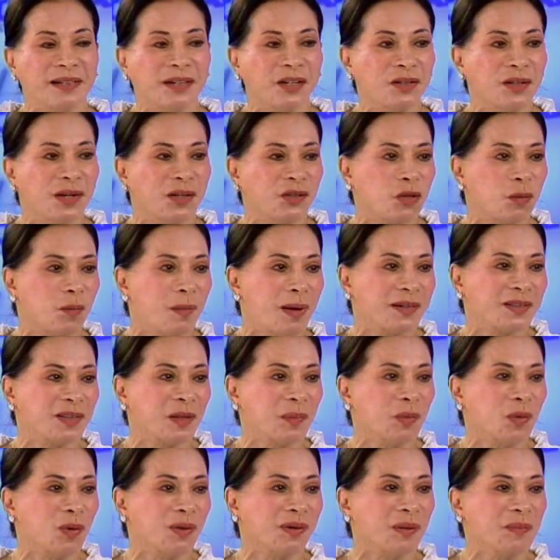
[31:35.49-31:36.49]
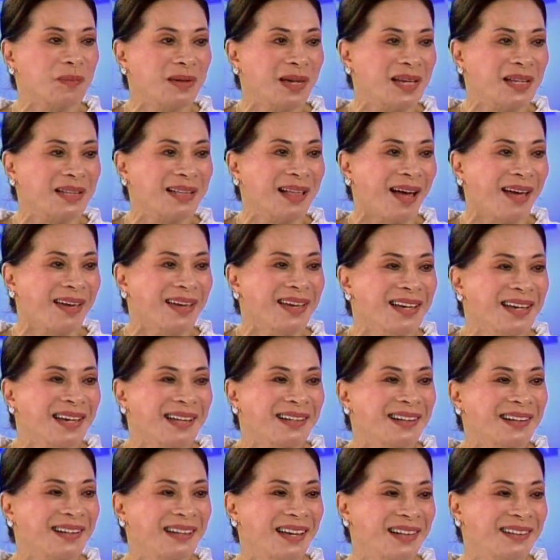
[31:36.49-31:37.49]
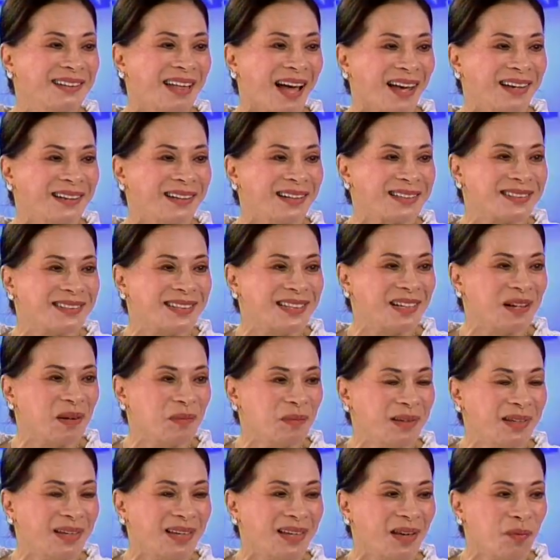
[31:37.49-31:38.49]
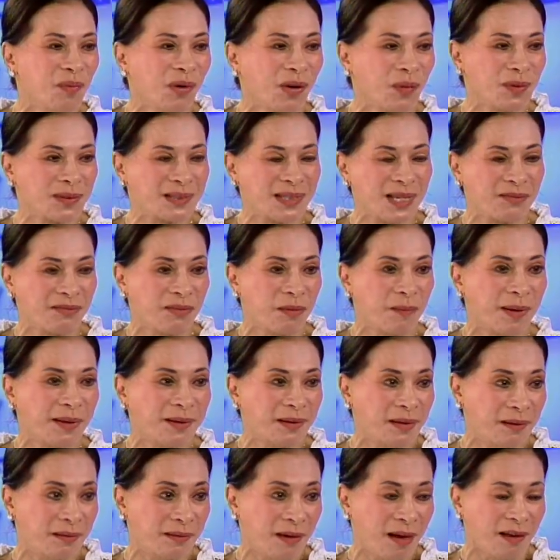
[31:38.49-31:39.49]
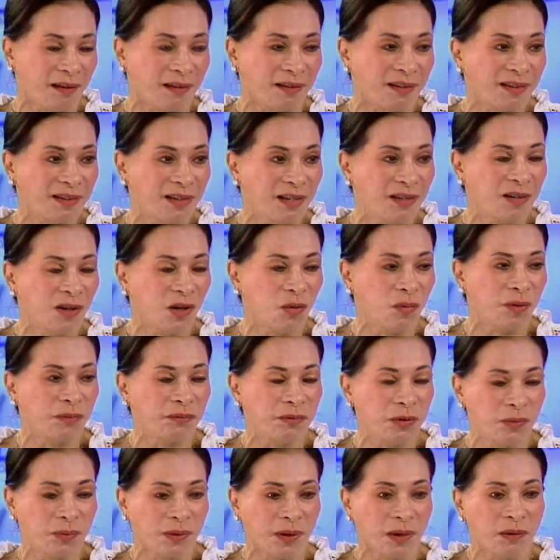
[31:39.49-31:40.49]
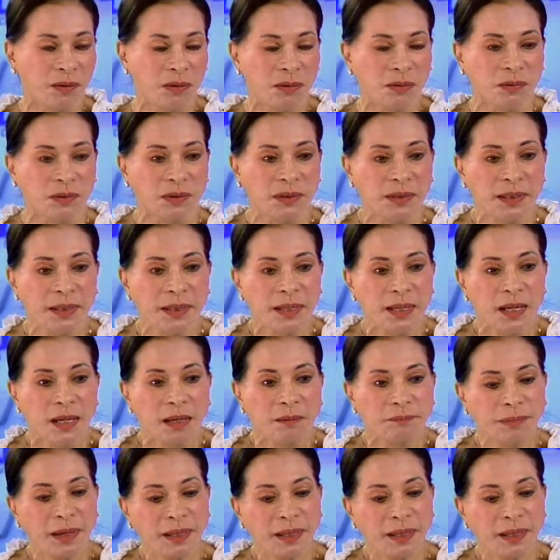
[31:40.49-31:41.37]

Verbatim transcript: Ngayon na tumatakbo kami, di naging dynasty kami. Where was everybody then, you know, when we were alone? Mm-hmm.